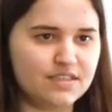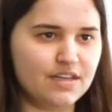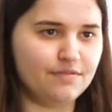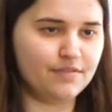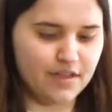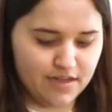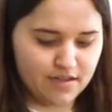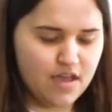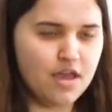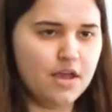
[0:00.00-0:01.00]
stuff like,
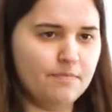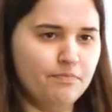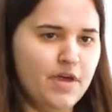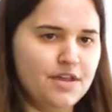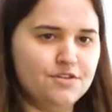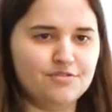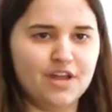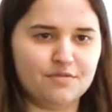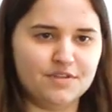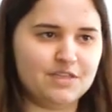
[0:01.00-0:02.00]
"Men do
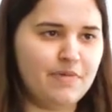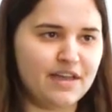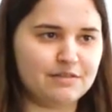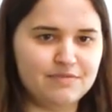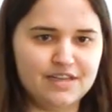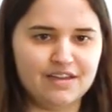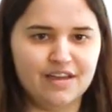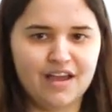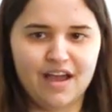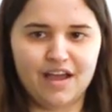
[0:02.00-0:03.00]
not respect
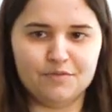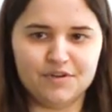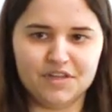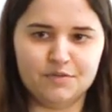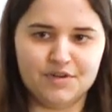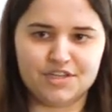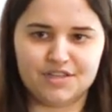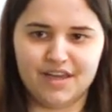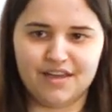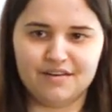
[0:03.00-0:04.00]
me, I really wish
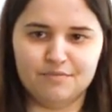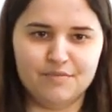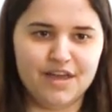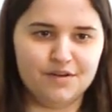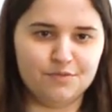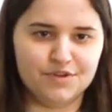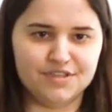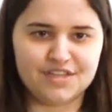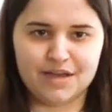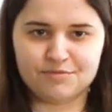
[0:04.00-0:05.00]
that men
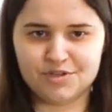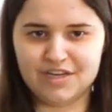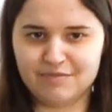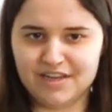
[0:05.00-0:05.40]
would stop treating